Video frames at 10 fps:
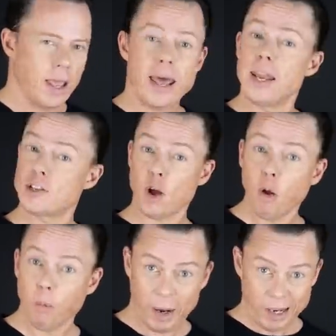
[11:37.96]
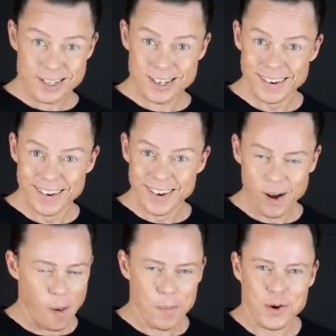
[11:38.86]
And as always,
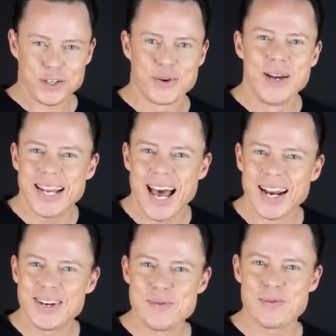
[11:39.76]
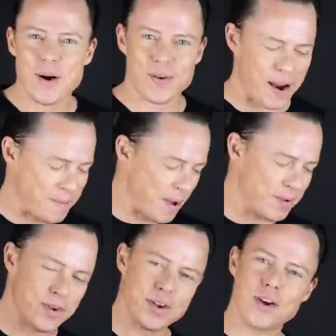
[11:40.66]
almost, we got a new program
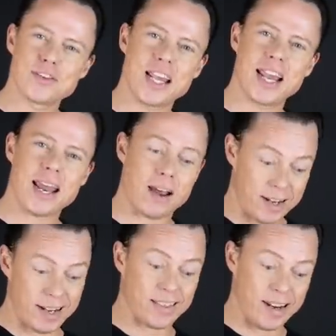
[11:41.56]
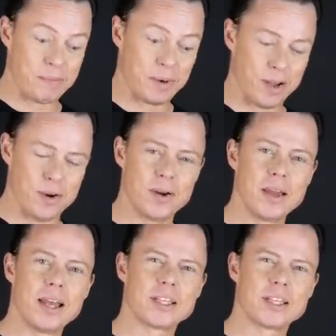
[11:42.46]
out. You can go check it out. Click the link below.